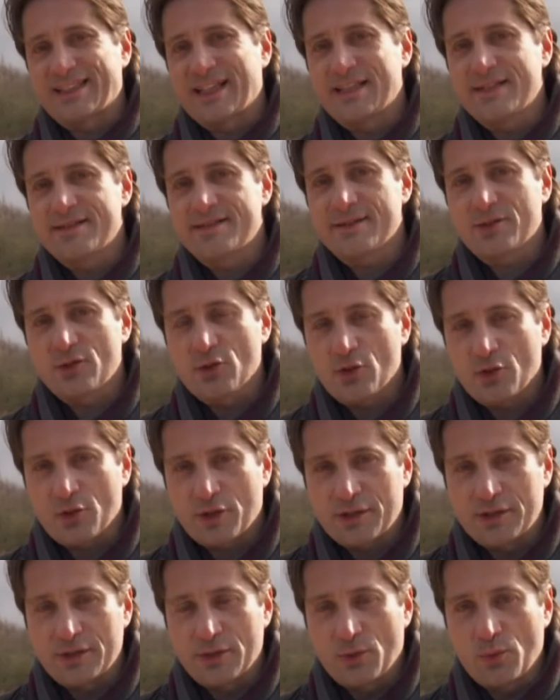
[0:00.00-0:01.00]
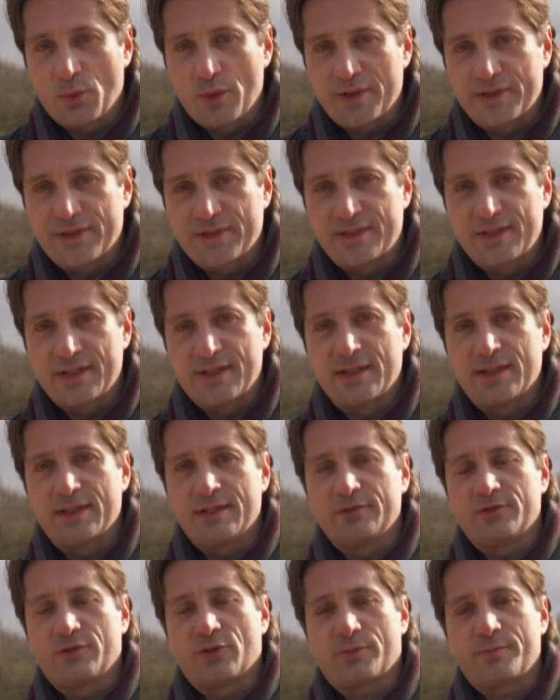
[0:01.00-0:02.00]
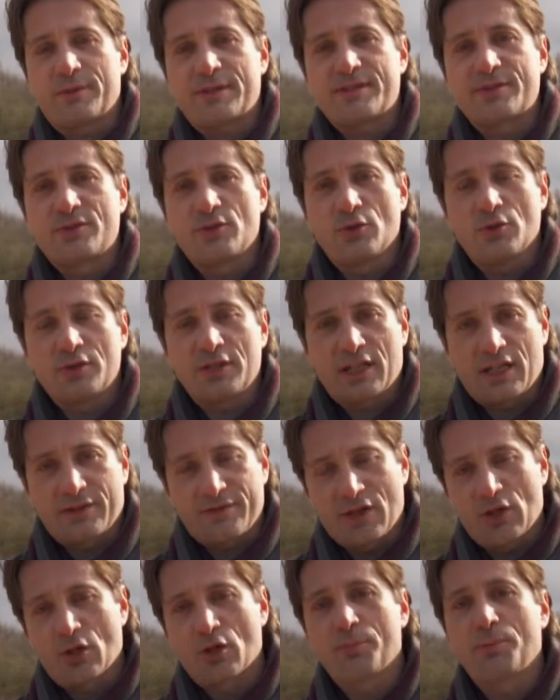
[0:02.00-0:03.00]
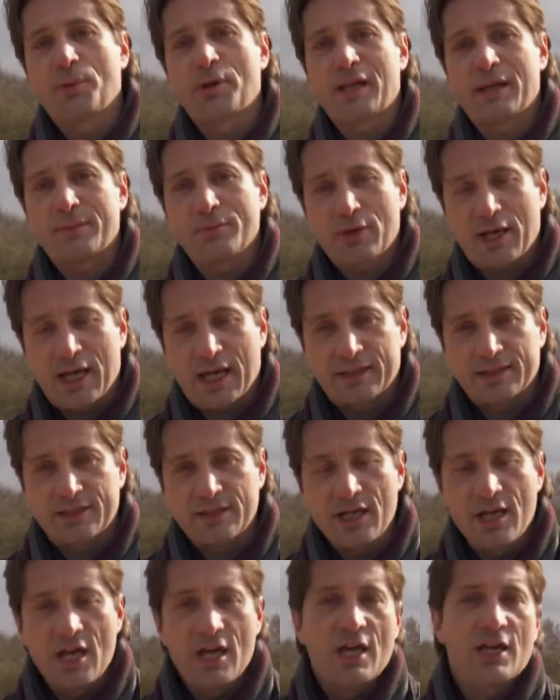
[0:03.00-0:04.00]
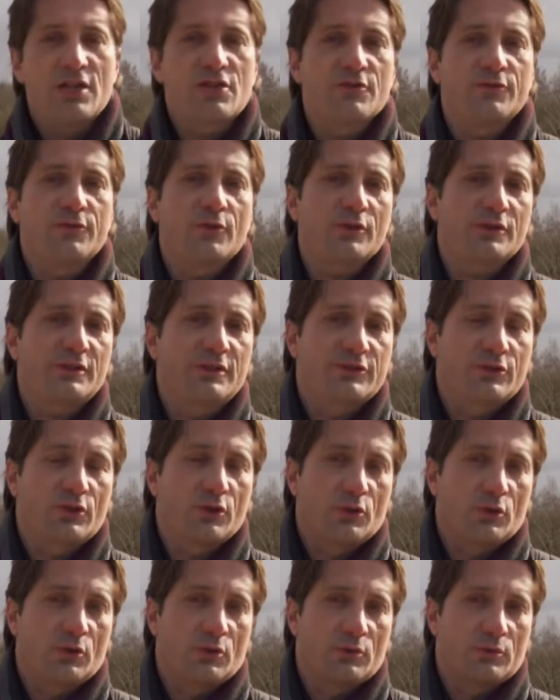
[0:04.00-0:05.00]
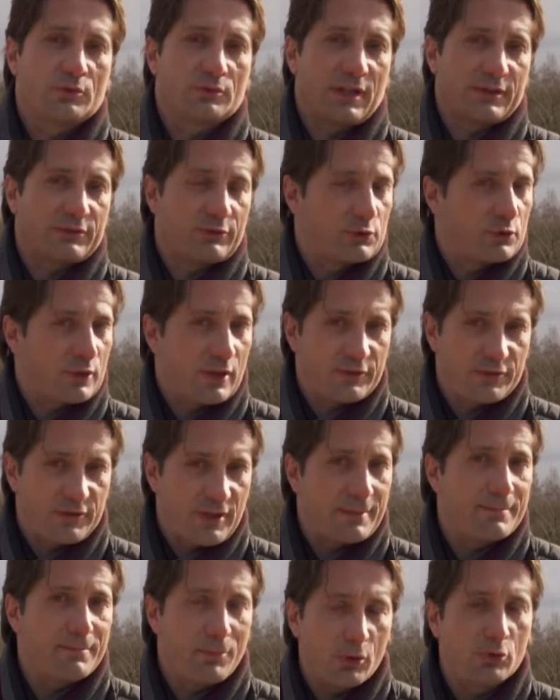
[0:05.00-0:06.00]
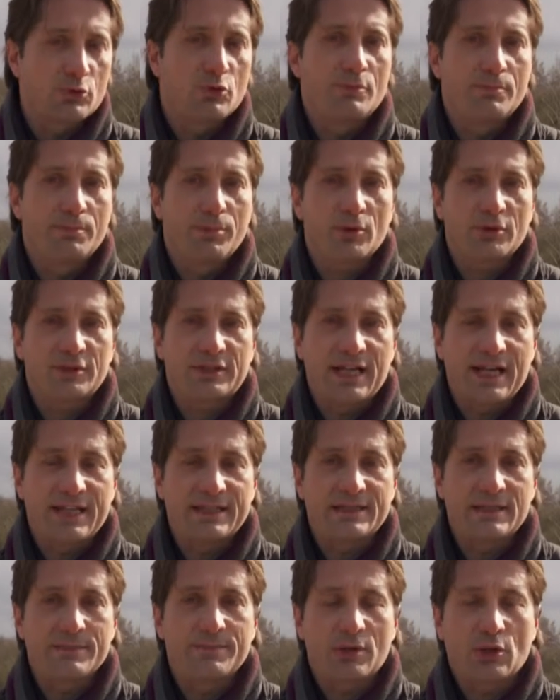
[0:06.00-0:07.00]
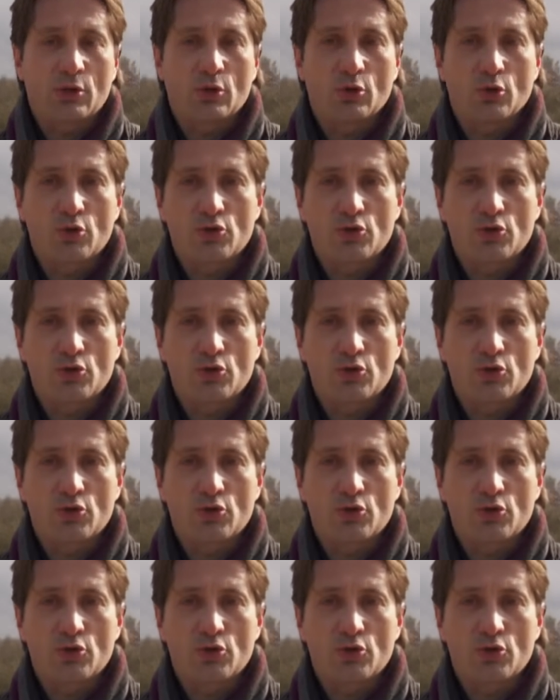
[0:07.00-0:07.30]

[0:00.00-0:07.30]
University of Bremen in Germany is collecting different kinds of data in order to obtain a general picture of the pollution in the atmosphere.